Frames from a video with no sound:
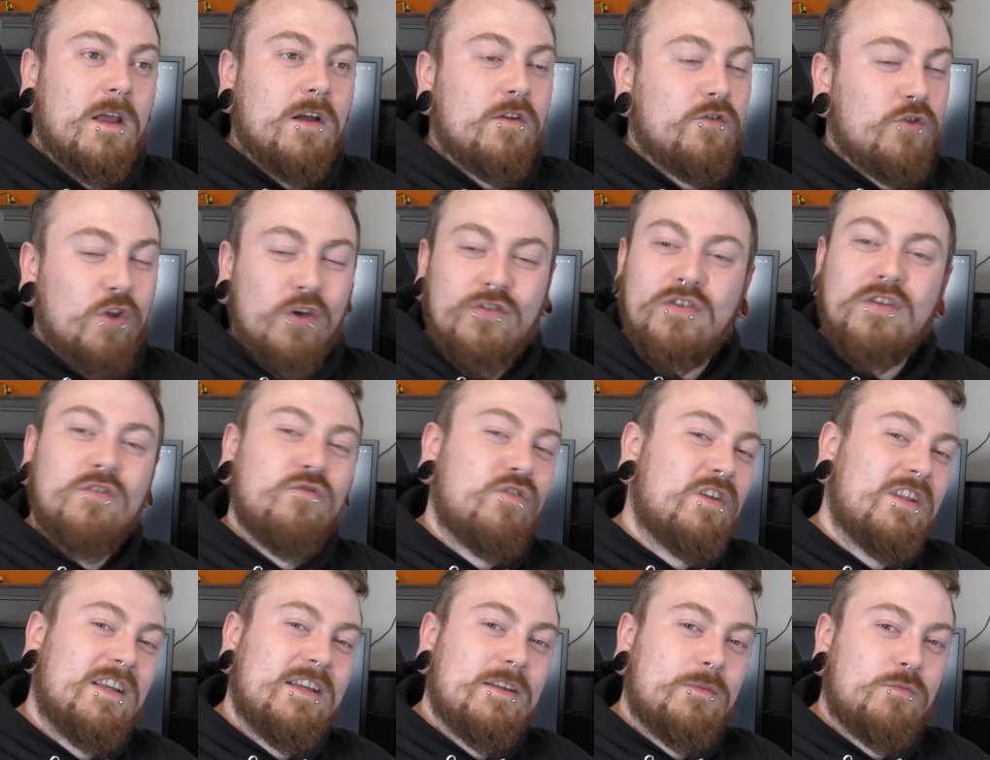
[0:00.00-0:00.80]
Nothing
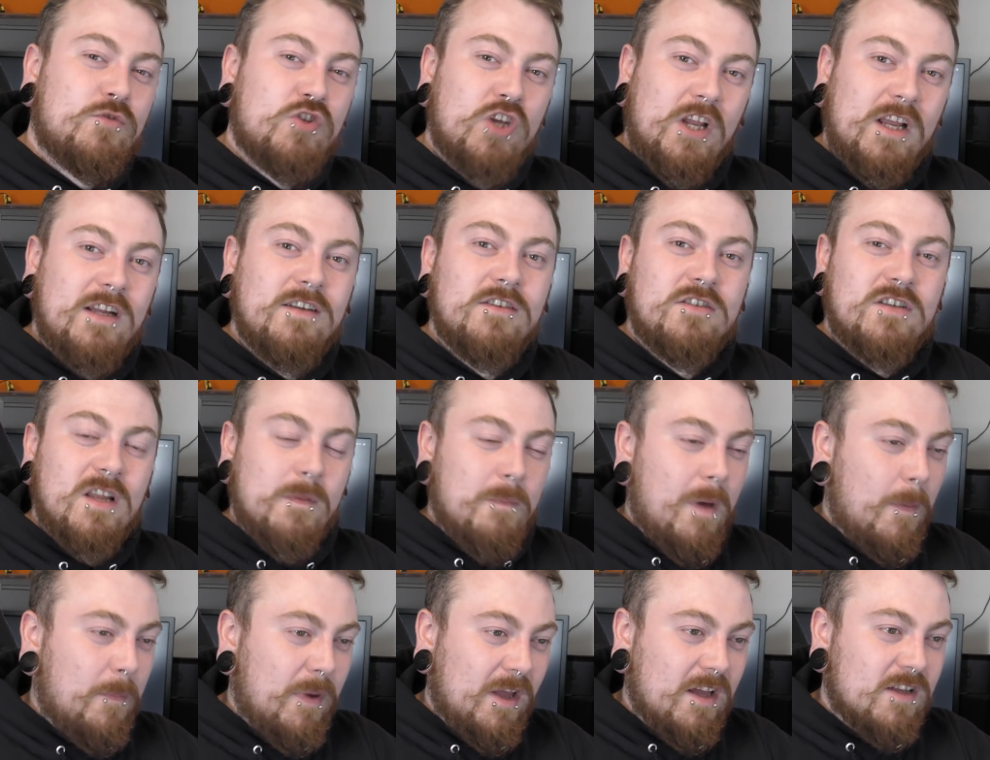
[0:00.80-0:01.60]
really changed in
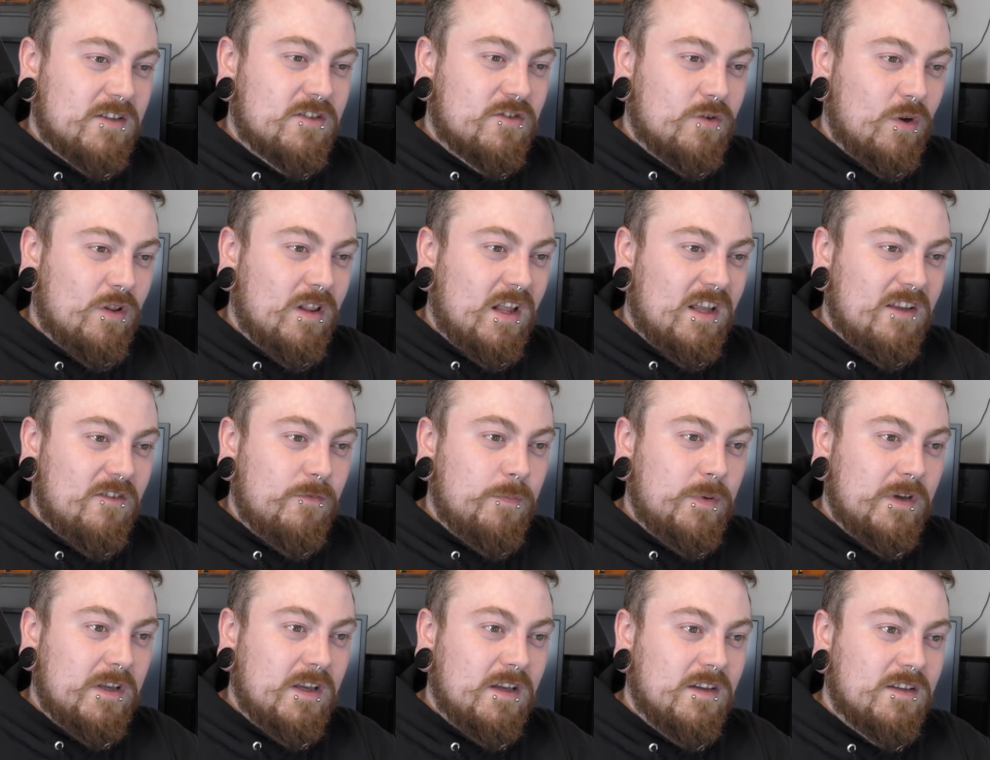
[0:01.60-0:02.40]
my personal life
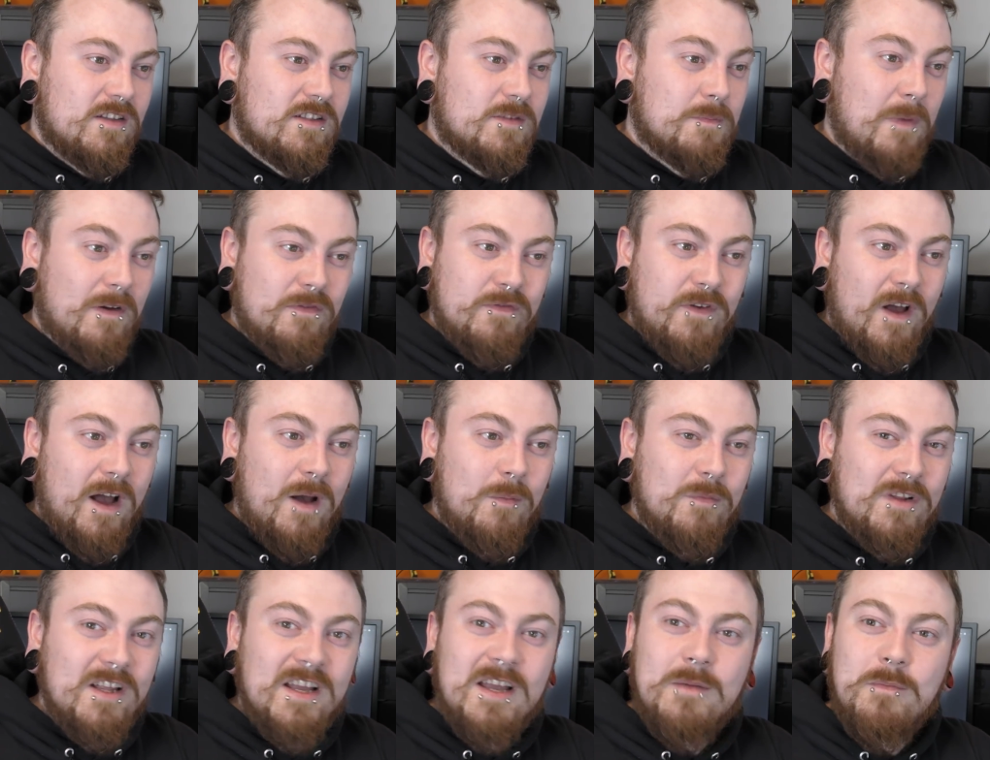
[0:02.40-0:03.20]
because my
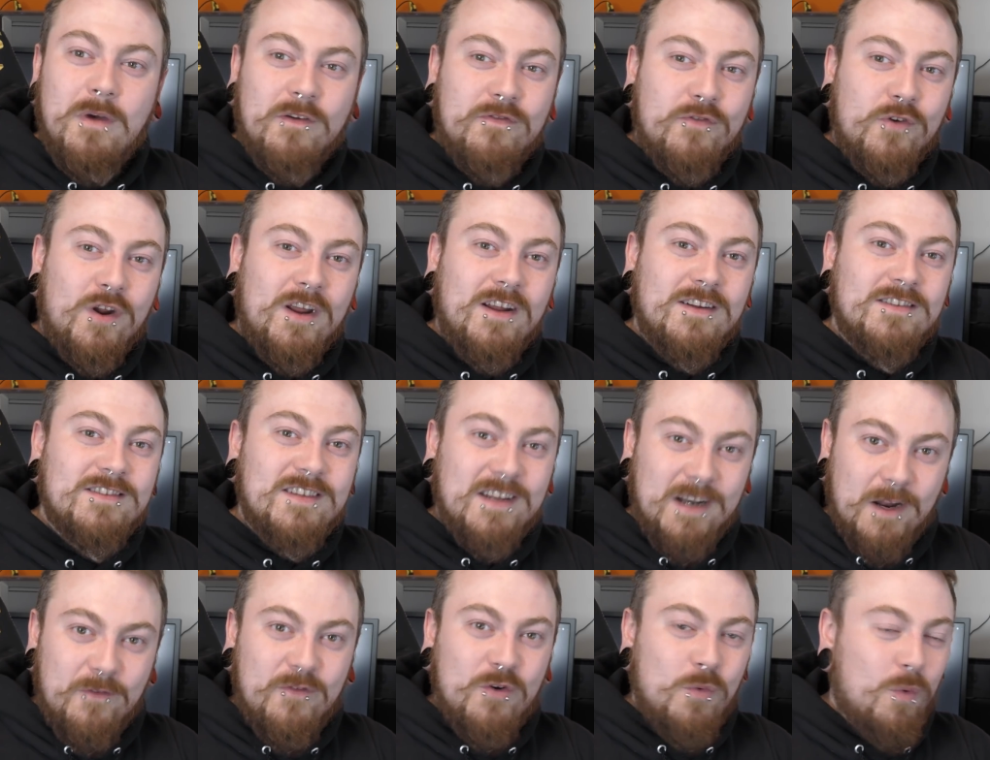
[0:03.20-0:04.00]
family and my friends
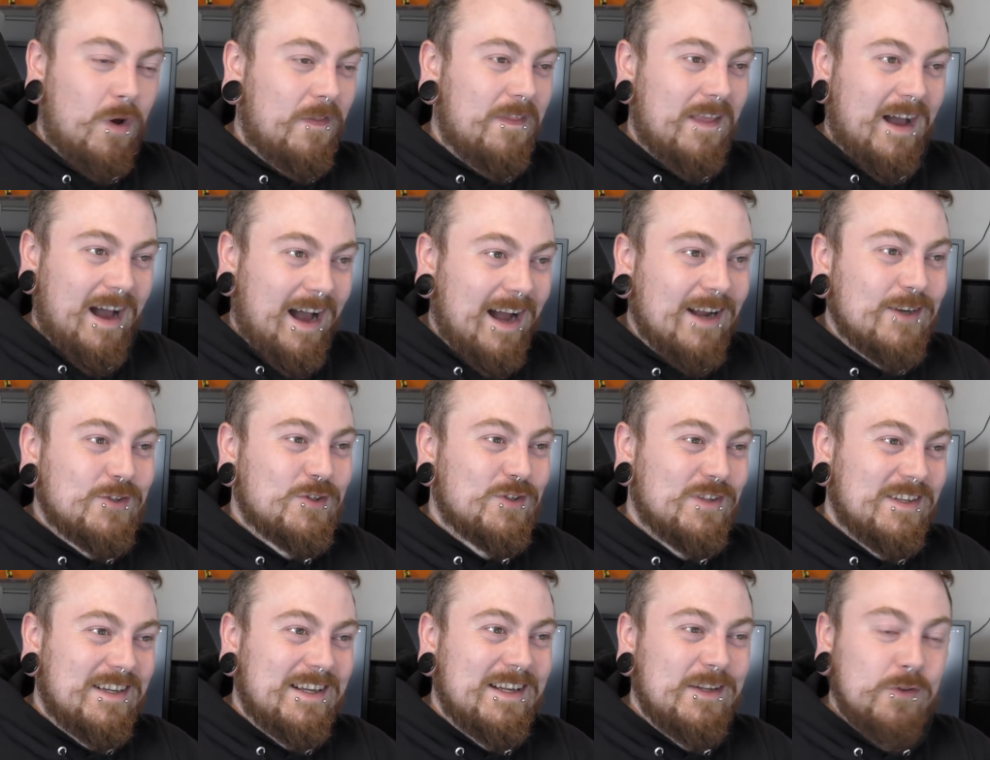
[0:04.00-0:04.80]
and everyone that
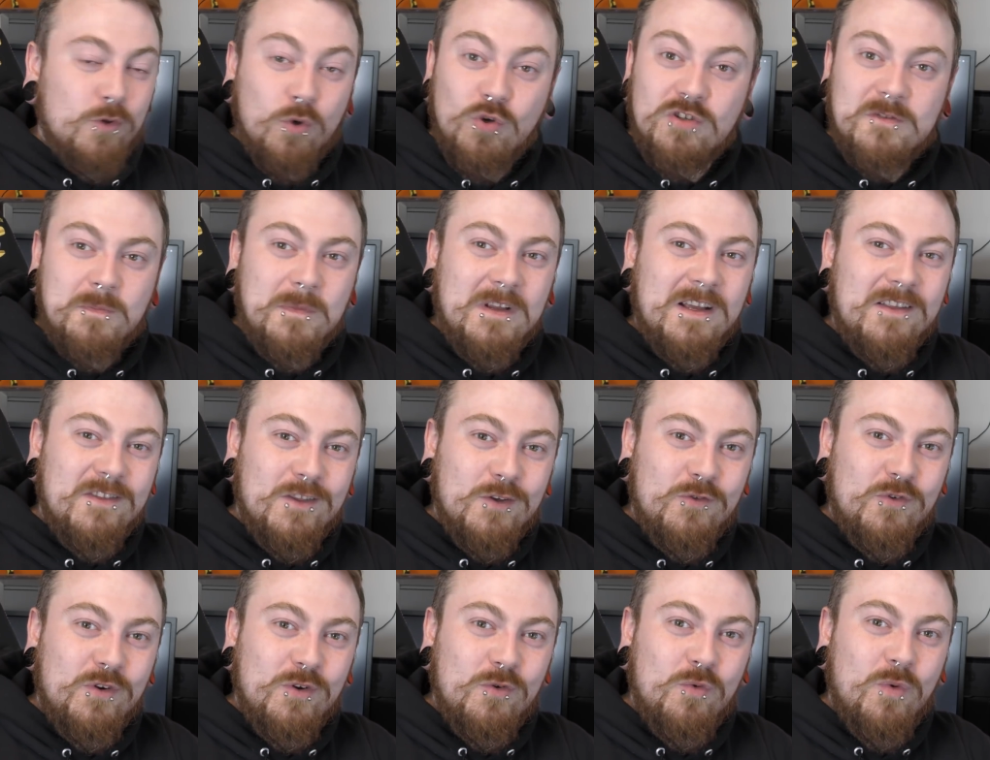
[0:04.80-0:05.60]
actually knows me in
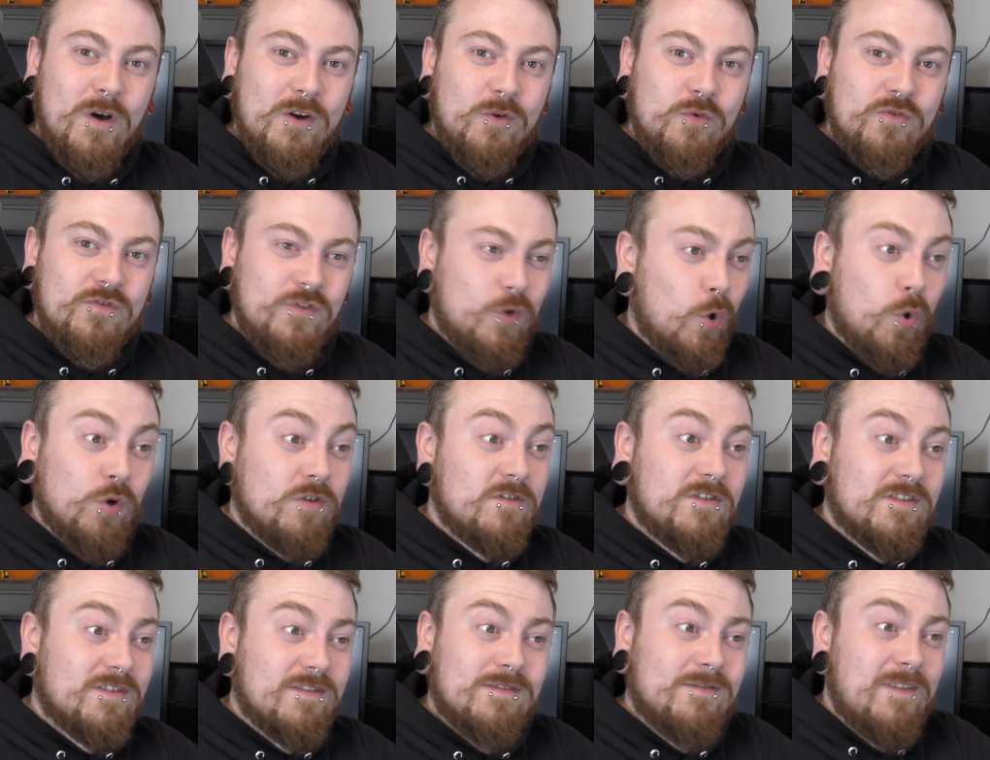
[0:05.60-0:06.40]
the real world
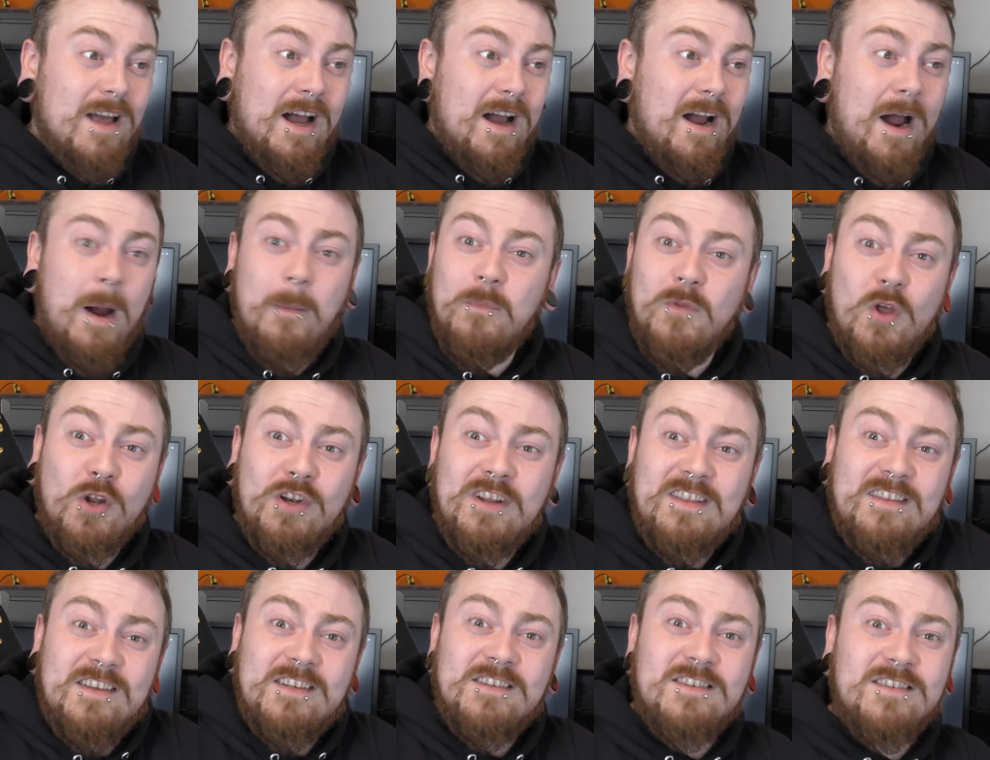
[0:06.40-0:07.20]
knows that I'm none
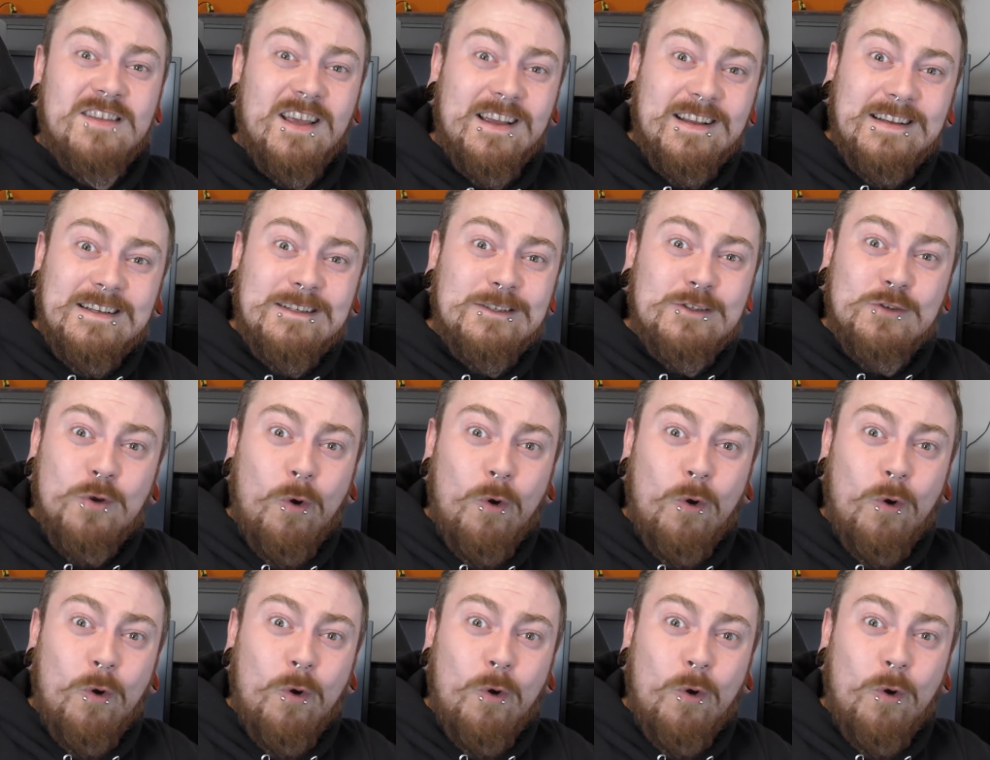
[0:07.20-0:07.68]
of these things,